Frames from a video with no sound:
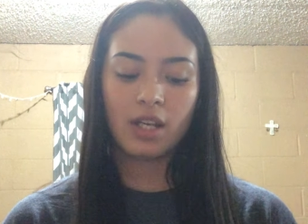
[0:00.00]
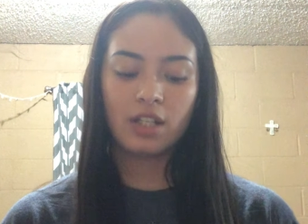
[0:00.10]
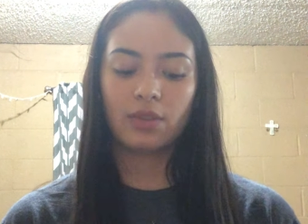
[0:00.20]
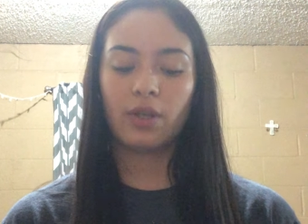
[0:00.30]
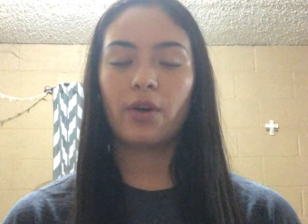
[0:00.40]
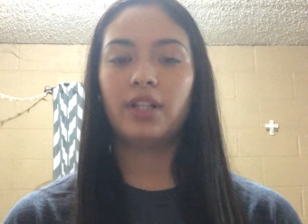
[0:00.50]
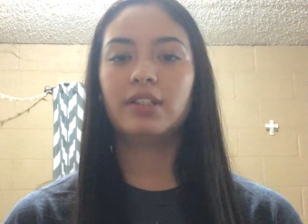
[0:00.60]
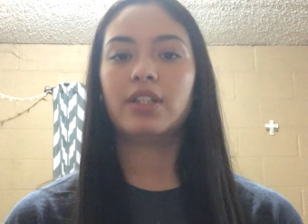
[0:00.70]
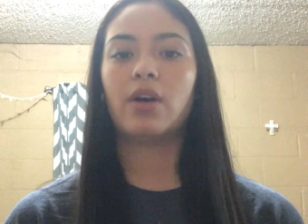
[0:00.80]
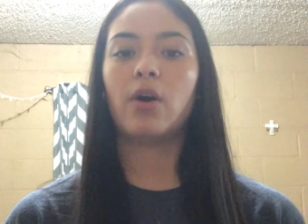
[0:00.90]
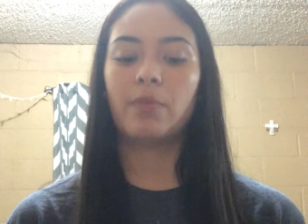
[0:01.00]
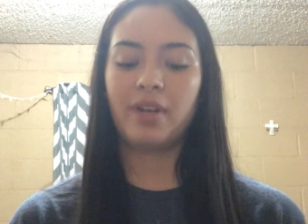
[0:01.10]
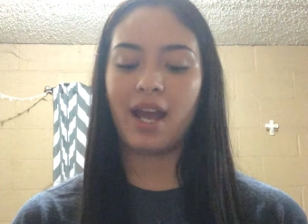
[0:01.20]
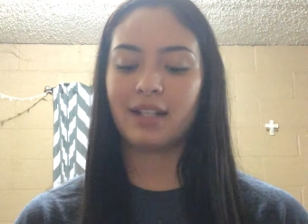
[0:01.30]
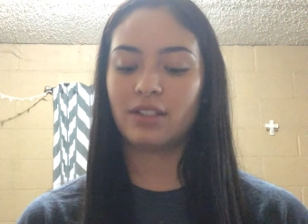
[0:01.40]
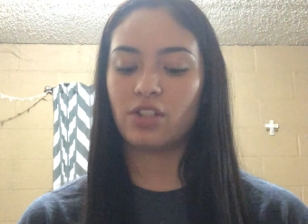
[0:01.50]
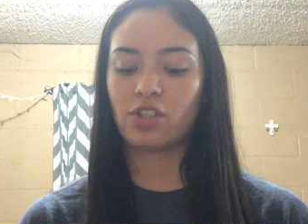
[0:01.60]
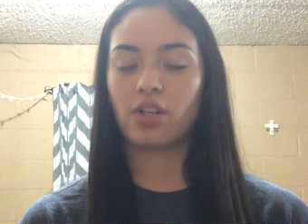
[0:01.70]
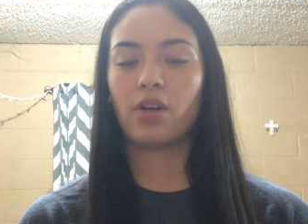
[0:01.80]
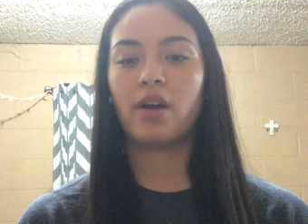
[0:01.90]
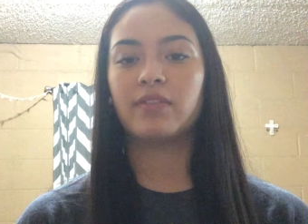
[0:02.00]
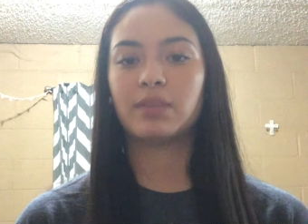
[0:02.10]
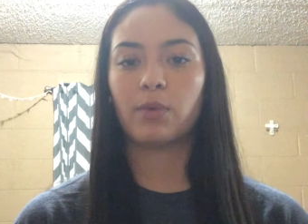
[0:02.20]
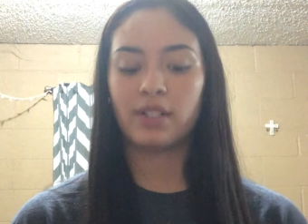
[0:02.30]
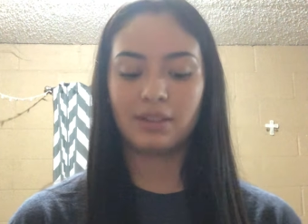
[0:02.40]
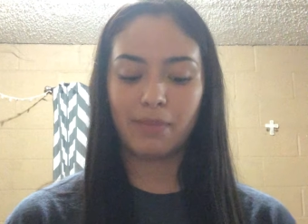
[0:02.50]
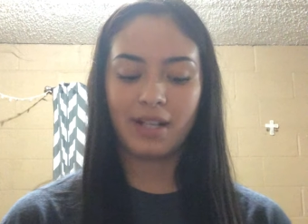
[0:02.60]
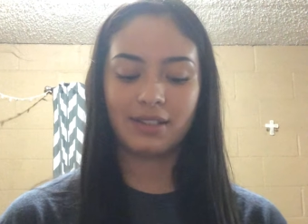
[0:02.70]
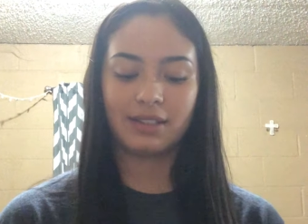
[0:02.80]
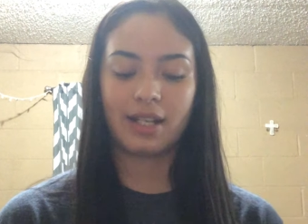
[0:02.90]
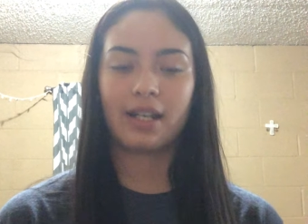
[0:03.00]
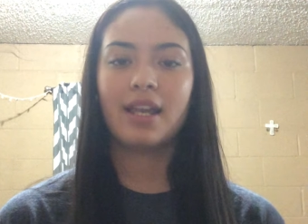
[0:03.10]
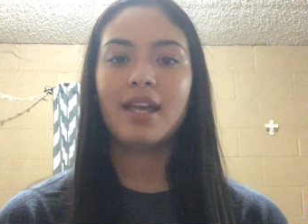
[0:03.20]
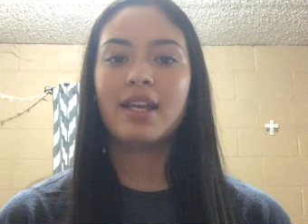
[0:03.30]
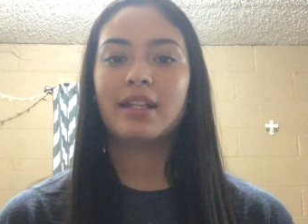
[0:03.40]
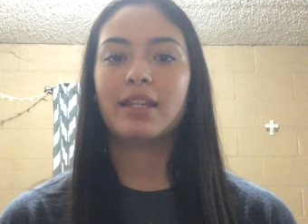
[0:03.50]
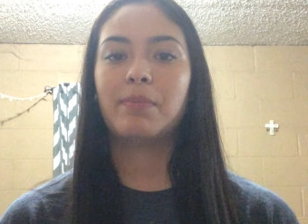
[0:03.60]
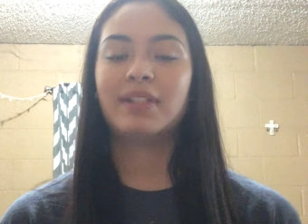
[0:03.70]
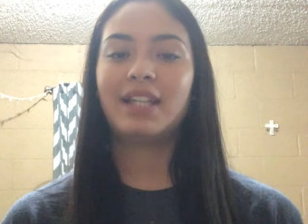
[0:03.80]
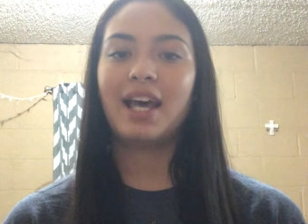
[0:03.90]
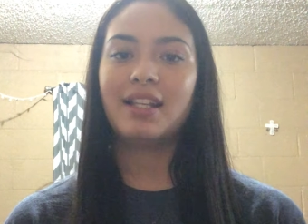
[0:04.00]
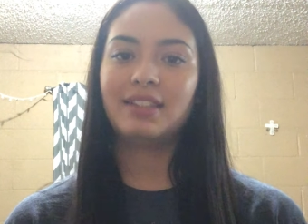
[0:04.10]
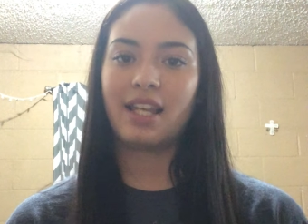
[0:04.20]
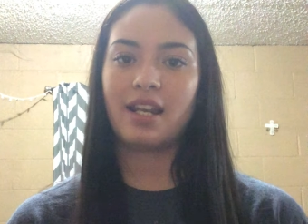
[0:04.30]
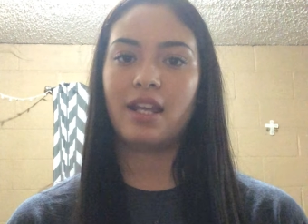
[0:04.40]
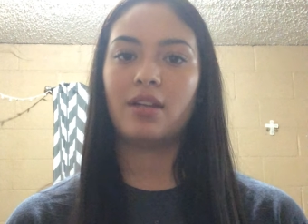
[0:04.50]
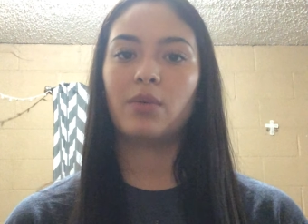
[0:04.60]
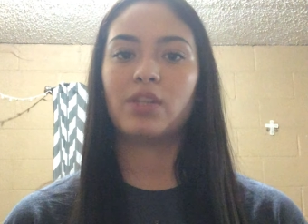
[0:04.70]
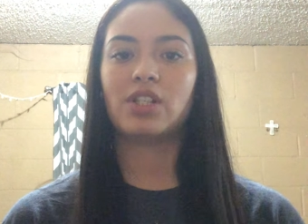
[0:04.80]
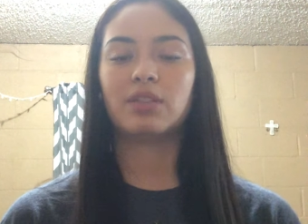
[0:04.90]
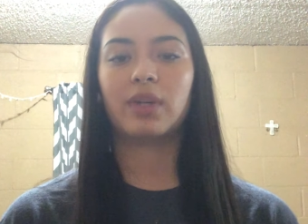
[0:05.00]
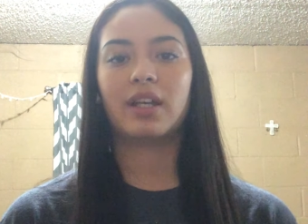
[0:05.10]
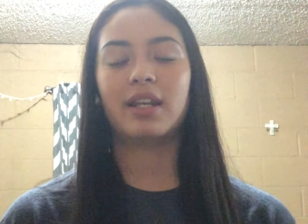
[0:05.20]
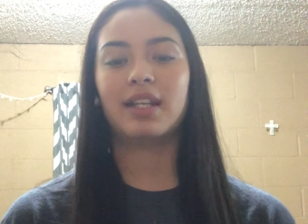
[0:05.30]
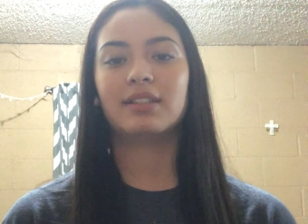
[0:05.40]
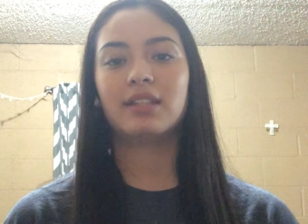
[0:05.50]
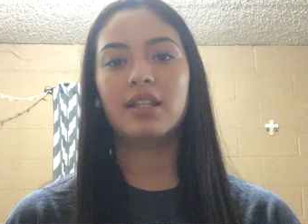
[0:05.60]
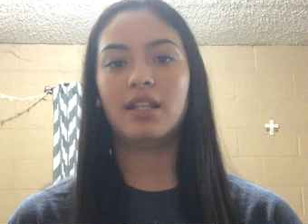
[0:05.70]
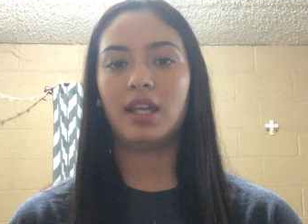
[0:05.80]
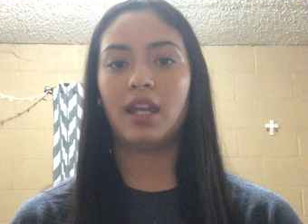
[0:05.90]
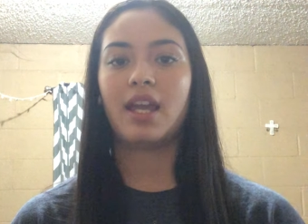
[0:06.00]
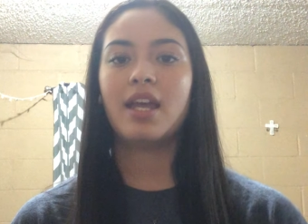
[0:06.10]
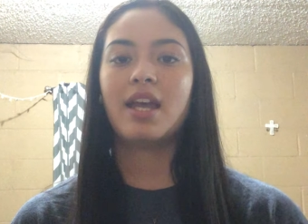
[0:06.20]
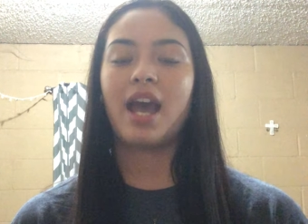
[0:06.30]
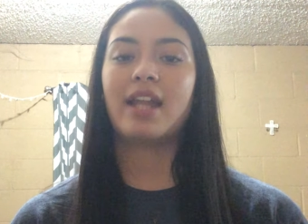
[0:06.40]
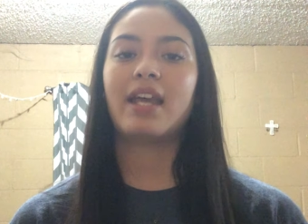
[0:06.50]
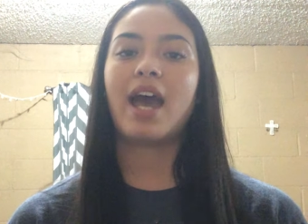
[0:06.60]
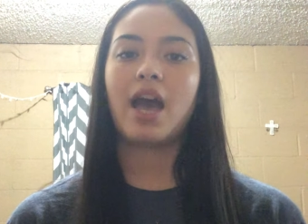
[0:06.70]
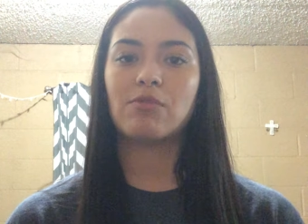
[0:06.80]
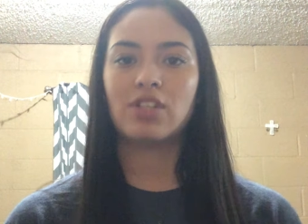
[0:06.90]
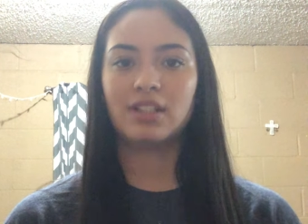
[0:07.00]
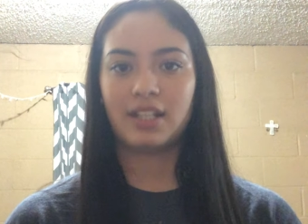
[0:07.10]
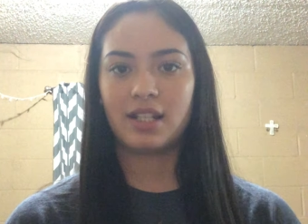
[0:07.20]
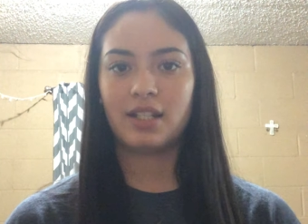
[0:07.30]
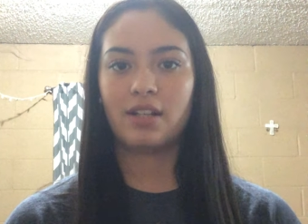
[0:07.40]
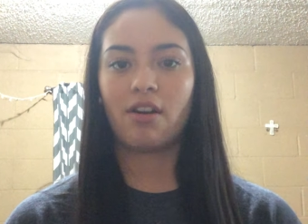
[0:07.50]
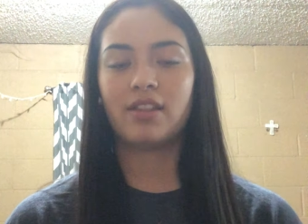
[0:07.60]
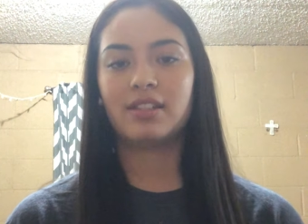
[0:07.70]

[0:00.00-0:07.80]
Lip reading: So according to the Open Access Journal of Sports Medicine, the patella tendon, which is what connects to the knee, and the hamstring tendon are the